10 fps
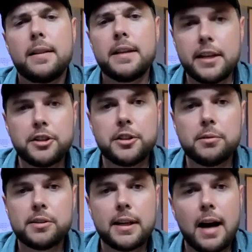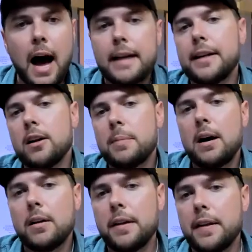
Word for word: the issues that I care about and